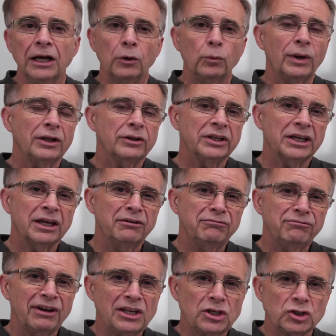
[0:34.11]
Well, the
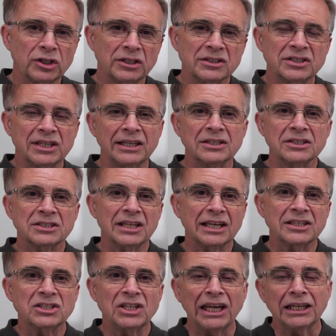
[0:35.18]
convention since
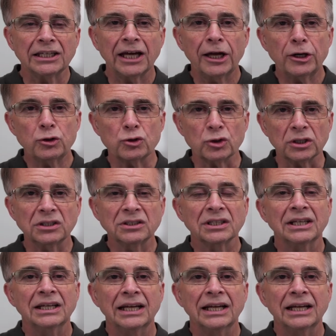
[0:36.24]
1600